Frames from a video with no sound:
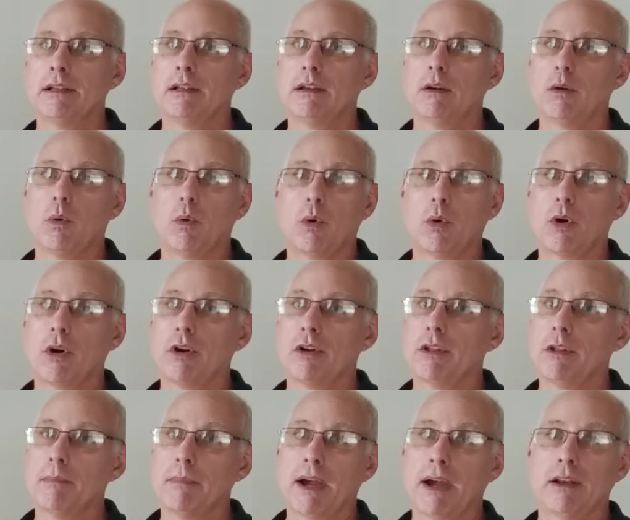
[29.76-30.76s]
Or
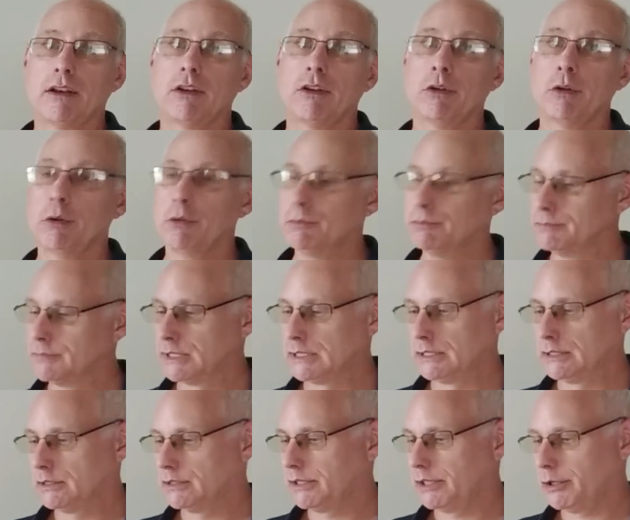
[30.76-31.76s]
you might do
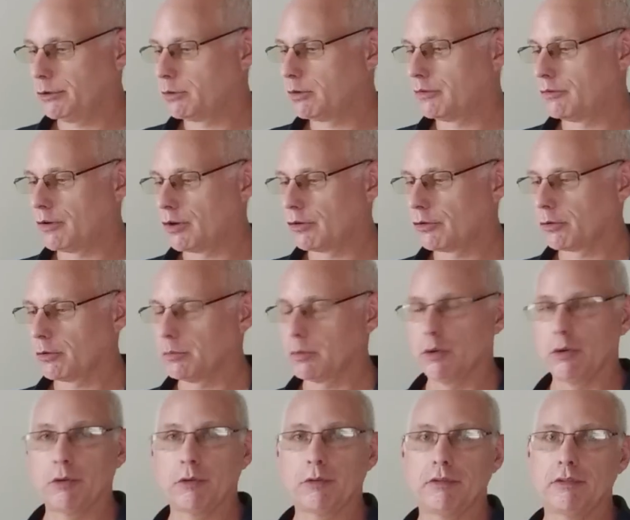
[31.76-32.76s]

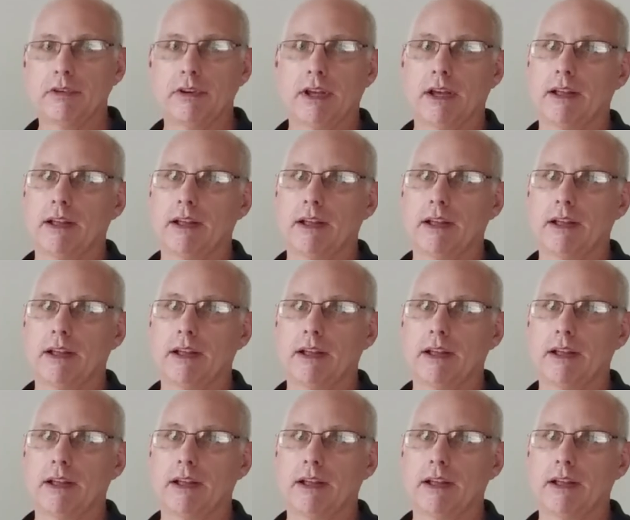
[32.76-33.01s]
irreversible